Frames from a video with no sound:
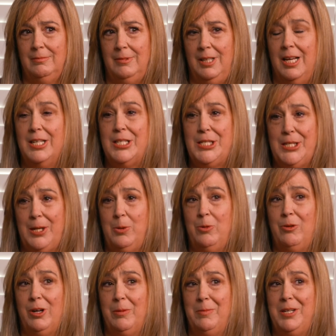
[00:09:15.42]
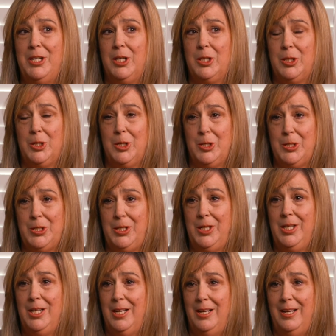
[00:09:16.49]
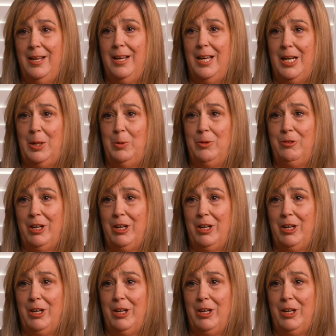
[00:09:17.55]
Yes, I would recommend Dr. Carson, and I would